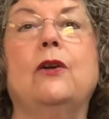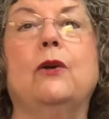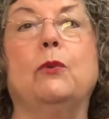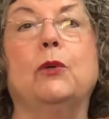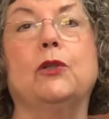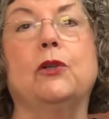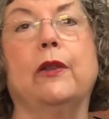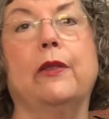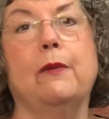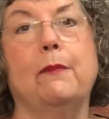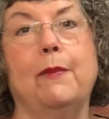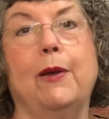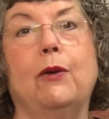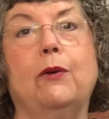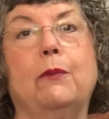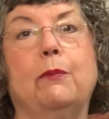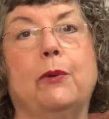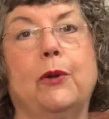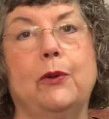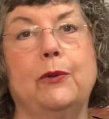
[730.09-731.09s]
which are the
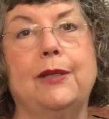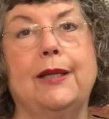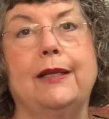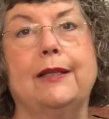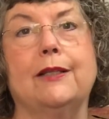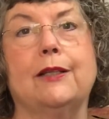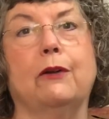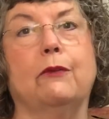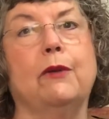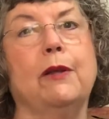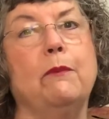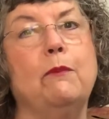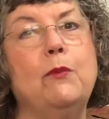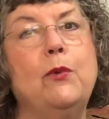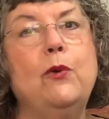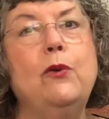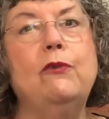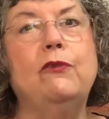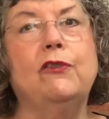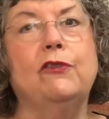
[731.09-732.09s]
milk proteins, are
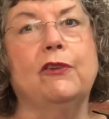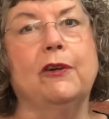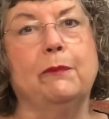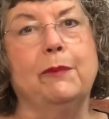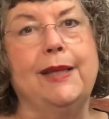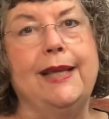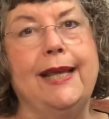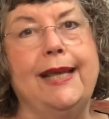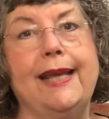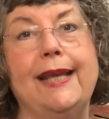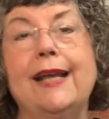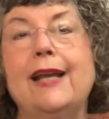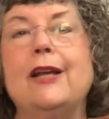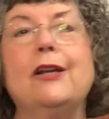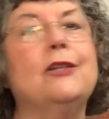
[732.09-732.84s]
removed from ghee,